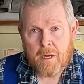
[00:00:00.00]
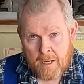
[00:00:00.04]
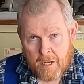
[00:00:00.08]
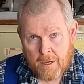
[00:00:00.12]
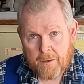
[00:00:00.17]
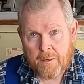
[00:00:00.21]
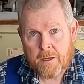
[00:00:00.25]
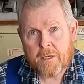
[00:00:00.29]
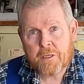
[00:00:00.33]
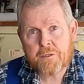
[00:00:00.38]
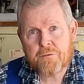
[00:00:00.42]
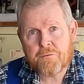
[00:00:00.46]
In
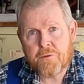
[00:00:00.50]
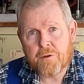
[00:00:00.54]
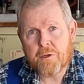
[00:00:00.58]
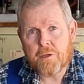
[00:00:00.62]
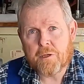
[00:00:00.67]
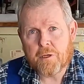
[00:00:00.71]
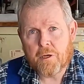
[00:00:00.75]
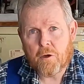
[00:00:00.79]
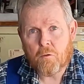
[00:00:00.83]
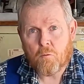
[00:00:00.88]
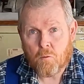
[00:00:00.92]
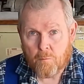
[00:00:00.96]
our next
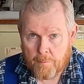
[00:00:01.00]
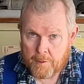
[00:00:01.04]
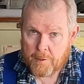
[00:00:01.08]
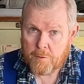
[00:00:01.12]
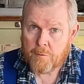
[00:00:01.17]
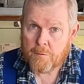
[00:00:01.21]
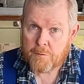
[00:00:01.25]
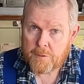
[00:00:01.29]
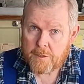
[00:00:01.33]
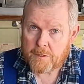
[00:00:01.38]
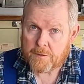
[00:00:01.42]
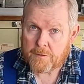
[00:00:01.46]
video, we'll be
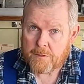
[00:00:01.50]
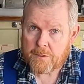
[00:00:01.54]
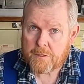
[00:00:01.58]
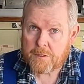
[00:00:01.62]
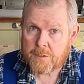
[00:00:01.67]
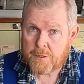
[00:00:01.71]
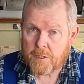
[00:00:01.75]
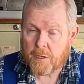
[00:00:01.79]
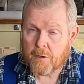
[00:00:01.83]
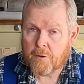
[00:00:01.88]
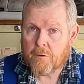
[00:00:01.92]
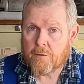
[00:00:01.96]
using this
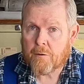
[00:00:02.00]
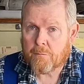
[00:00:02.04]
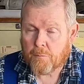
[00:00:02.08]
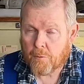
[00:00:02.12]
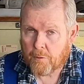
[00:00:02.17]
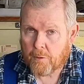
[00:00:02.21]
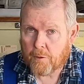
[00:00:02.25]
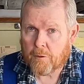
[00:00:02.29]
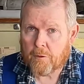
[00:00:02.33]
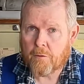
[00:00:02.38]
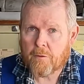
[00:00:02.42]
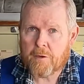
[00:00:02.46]
stone to
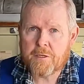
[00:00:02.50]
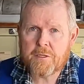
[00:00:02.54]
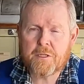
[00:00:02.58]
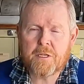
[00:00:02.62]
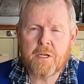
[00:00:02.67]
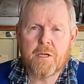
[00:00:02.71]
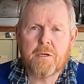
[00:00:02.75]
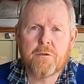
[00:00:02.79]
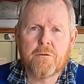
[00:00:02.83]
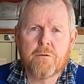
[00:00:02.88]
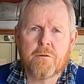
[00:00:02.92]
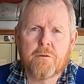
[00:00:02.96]
put a nice
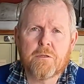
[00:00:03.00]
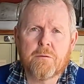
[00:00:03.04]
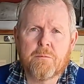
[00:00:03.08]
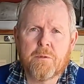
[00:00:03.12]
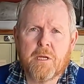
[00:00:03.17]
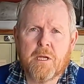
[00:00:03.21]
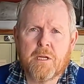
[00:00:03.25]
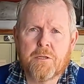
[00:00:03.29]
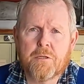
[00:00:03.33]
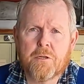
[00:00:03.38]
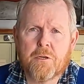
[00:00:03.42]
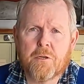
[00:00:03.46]
edge on some
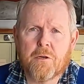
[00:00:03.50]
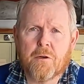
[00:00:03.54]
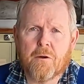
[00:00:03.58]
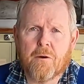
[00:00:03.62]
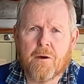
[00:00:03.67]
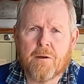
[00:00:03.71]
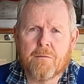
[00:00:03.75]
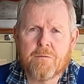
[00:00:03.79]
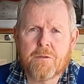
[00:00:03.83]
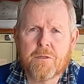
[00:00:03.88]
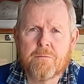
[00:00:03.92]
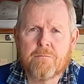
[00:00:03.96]
kitchen
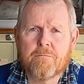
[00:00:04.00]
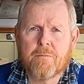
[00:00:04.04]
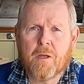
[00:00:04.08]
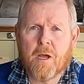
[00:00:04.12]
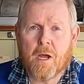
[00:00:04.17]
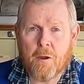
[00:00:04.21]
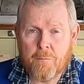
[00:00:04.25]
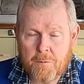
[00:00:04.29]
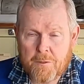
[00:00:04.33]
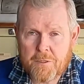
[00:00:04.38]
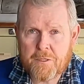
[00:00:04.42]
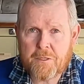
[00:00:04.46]
knives.
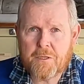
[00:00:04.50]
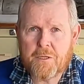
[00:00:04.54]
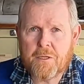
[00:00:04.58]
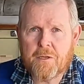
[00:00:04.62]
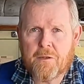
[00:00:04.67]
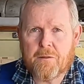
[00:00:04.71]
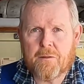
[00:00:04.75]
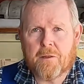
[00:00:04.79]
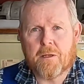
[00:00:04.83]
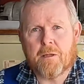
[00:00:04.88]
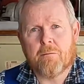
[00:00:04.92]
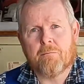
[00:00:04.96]
Hope to see
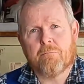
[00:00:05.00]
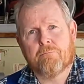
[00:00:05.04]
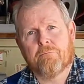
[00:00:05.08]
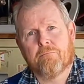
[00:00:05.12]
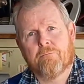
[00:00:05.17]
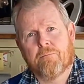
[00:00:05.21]
you then.